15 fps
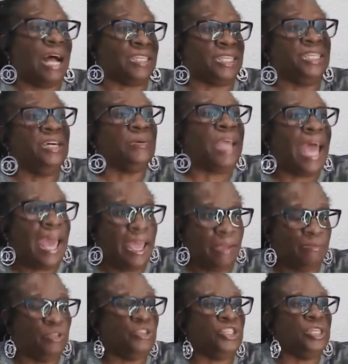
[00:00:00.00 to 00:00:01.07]
I still
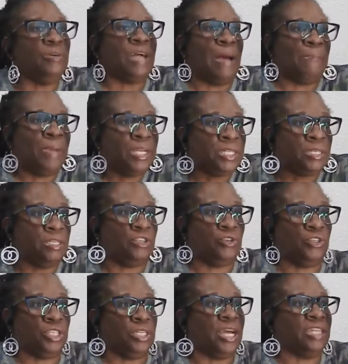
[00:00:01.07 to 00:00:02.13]
came. You still got pictures.
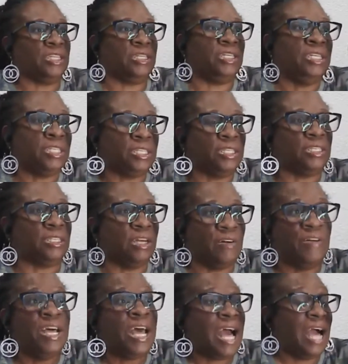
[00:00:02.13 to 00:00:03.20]
You still got your instant
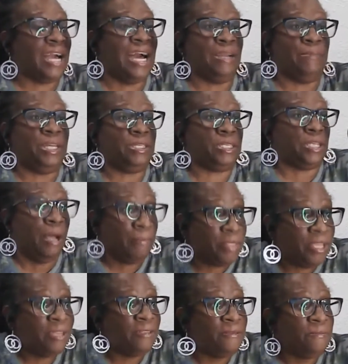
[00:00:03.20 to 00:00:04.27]
stuff. I got to make
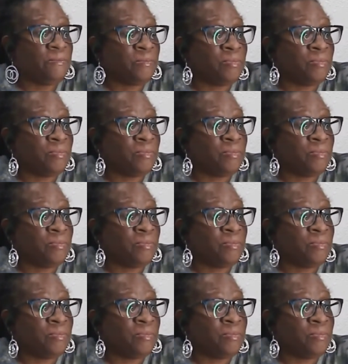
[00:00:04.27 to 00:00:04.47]
something.